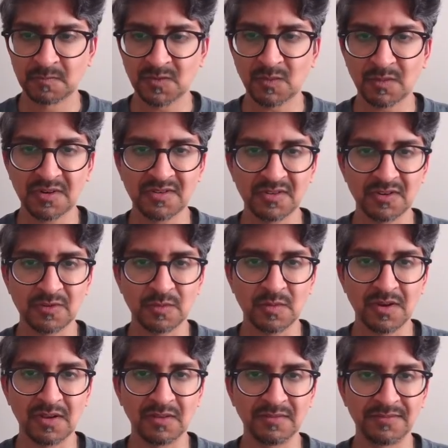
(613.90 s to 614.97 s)
What is a
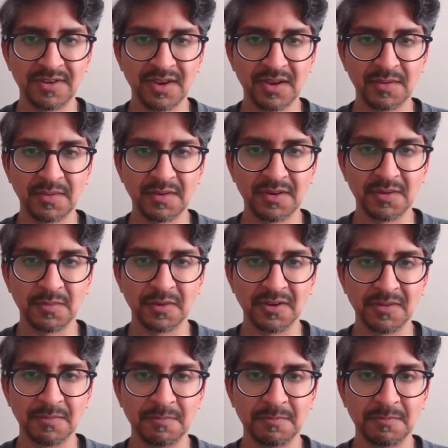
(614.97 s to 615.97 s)
12 down anyway?